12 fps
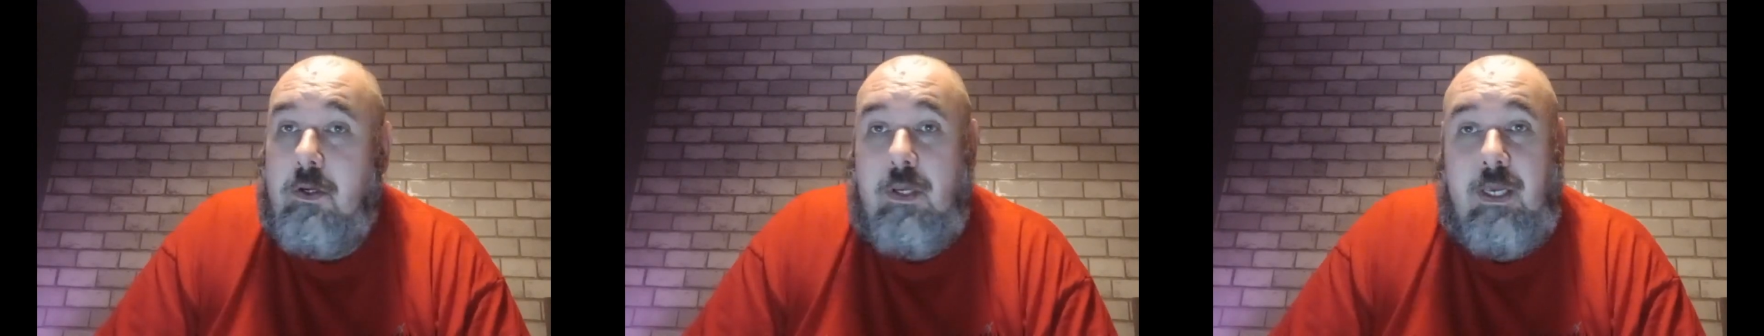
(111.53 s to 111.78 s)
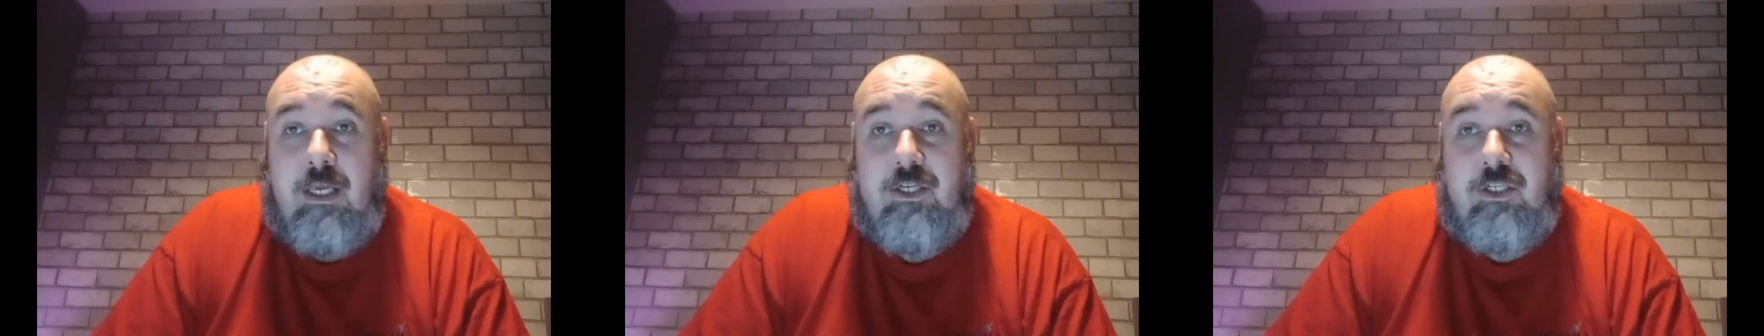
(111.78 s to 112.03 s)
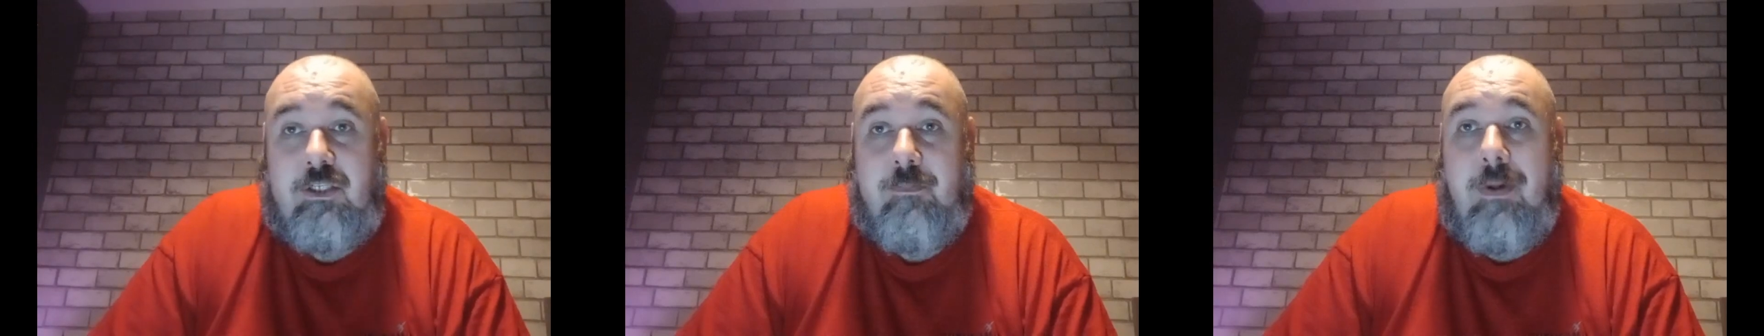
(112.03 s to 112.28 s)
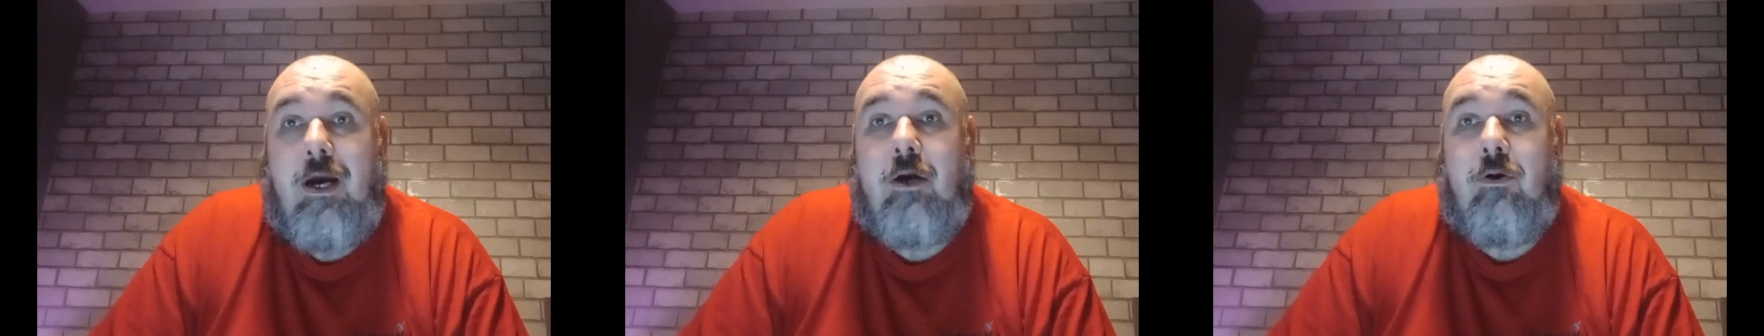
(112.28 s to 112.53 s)
it's just a
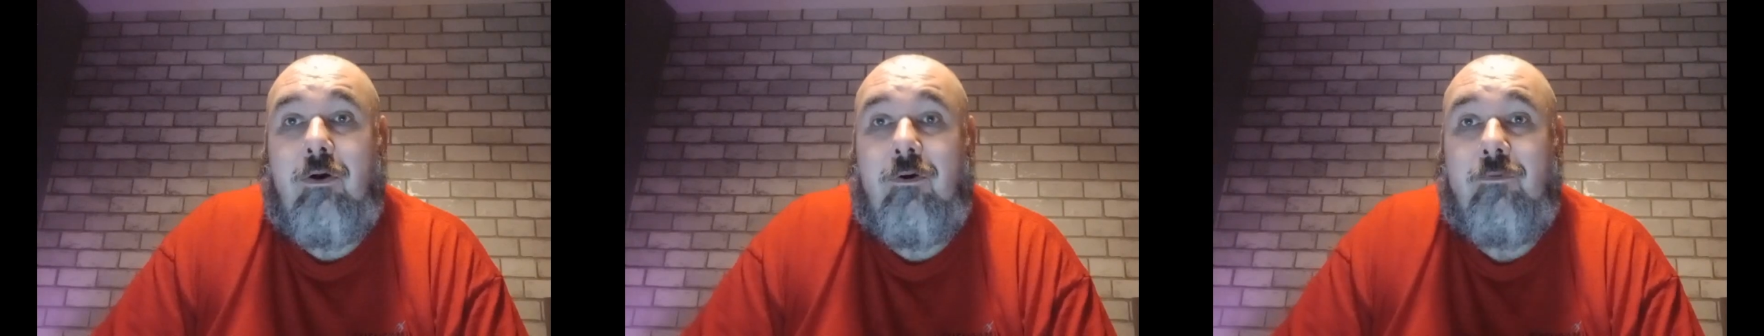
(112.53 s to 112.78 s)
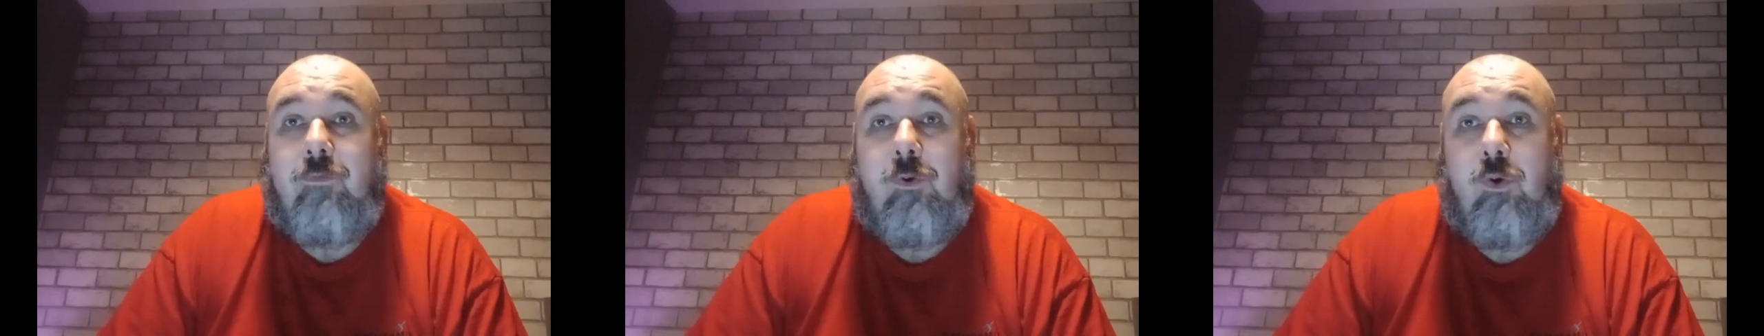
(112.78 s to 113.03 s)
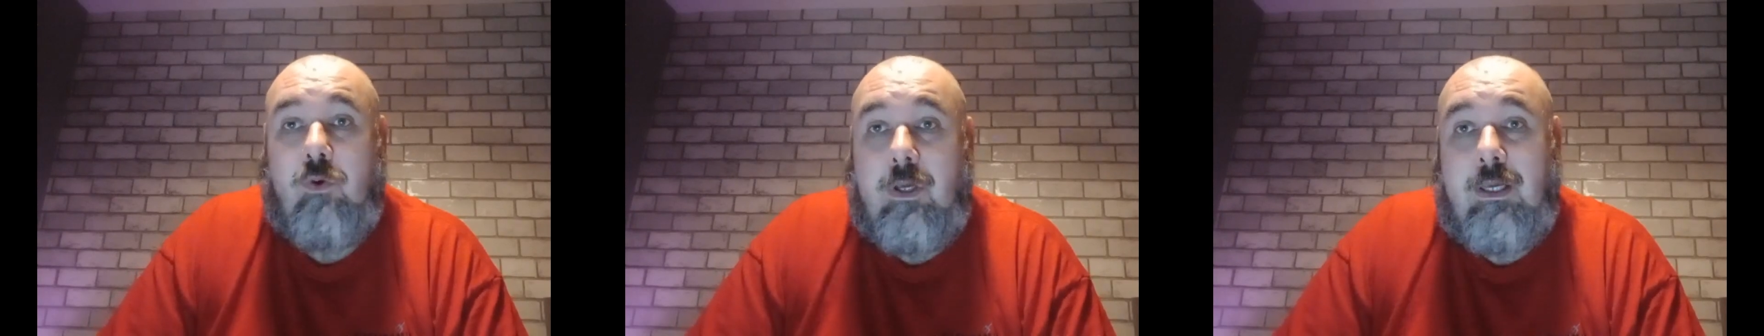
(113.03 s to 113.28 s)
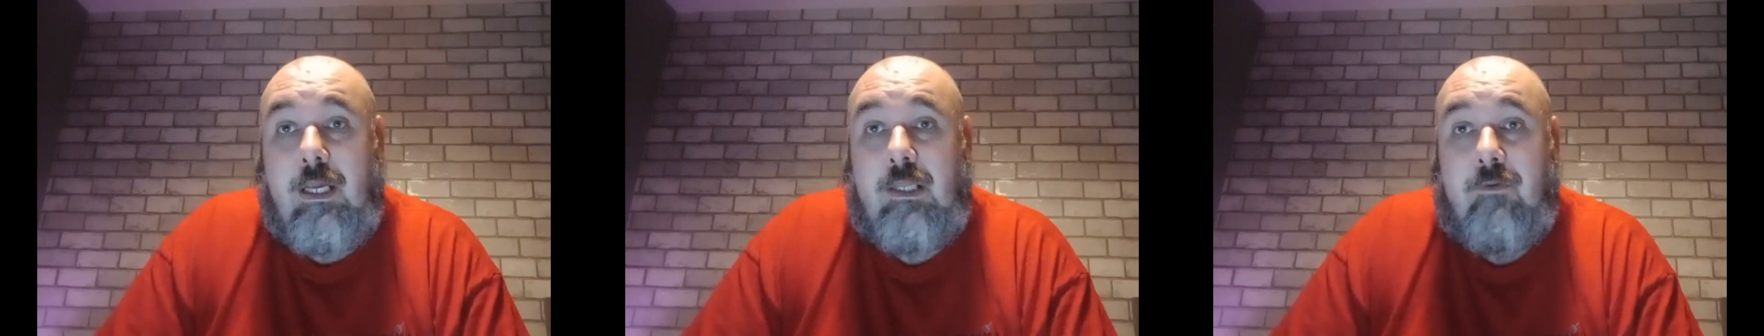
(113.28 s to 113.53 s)
matter of who can
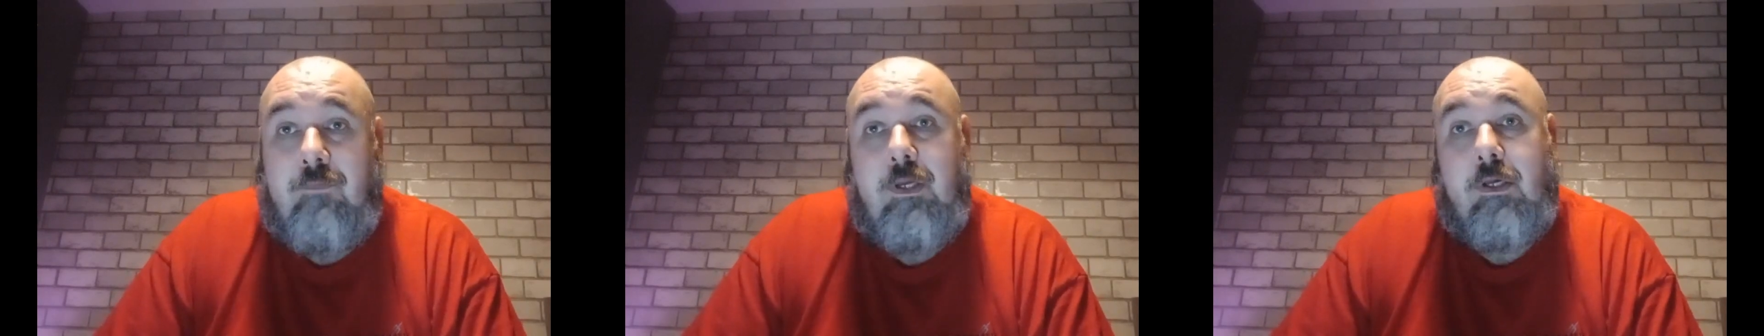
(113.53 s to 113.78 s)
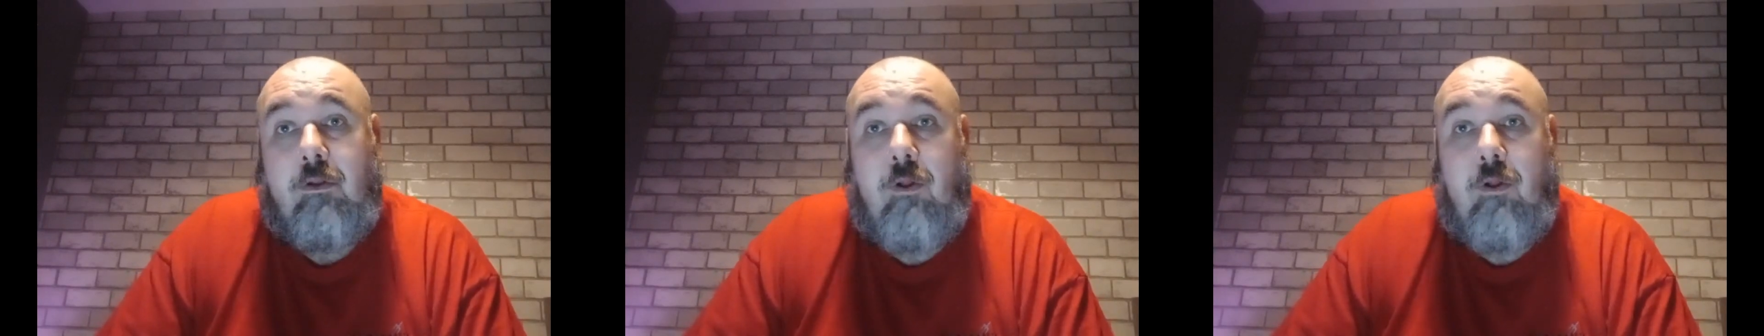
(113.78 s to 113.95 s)
get their vehicle